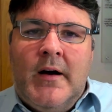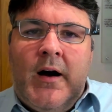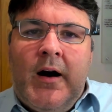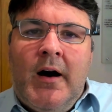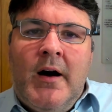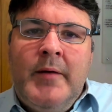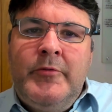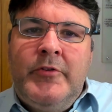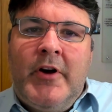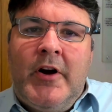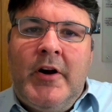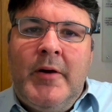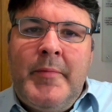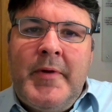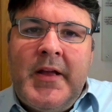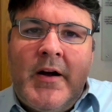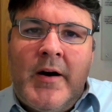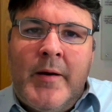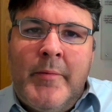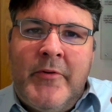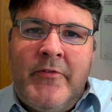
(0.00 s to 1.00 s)
I'm
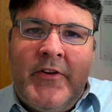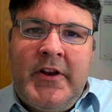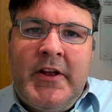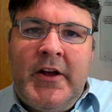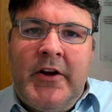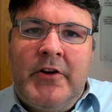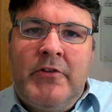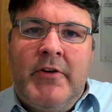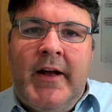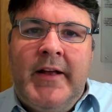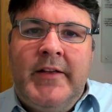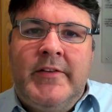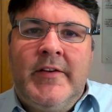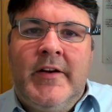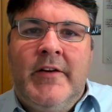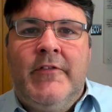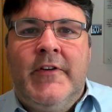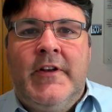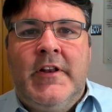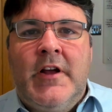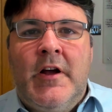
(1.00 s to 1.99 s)
Jeremy, I'm a video creator
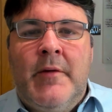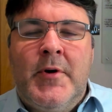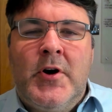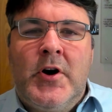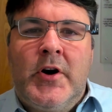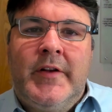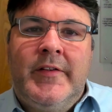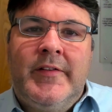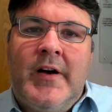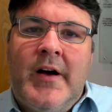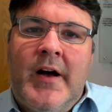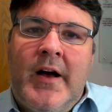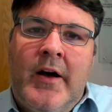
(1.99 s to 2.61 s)
and video marketer,